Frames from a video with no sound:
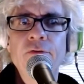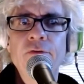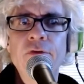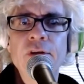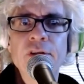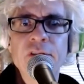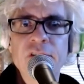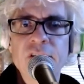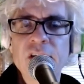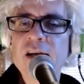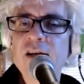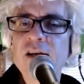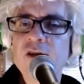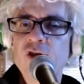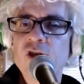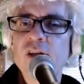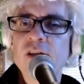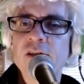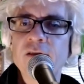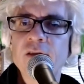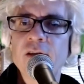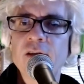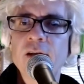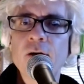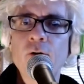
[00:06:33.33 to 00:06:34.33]

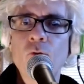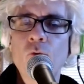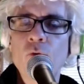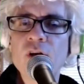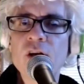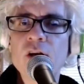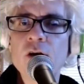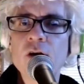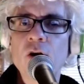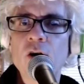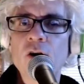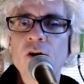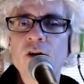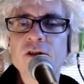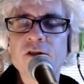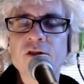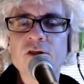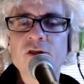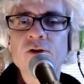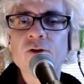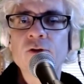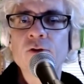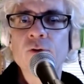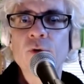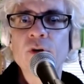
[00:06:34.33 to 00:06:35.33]
teaching that we are
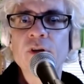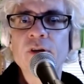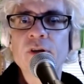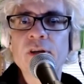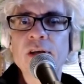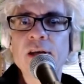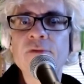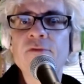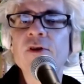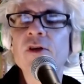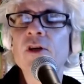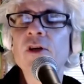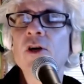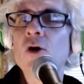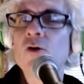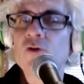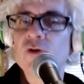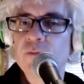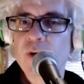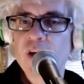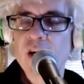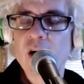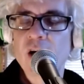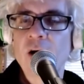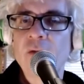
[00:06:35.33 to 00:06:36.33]
concerned with even
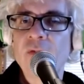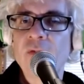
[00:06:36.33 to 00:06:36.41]
goes beyond